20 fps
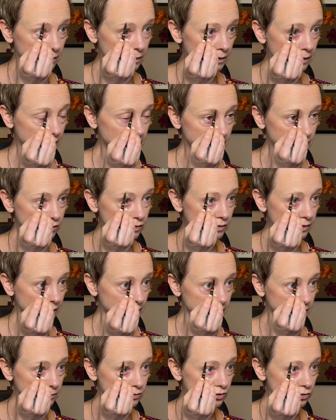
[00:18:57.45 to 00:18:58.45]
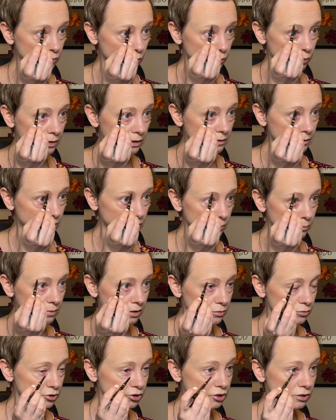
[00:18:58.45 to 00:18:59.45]
and I just kind of do quick little
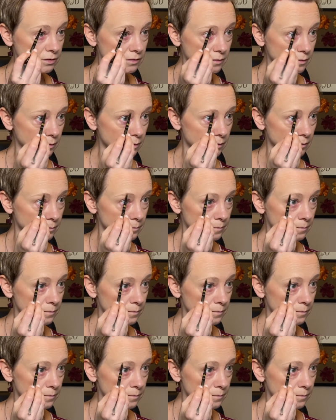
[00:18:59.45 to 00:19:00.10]
motions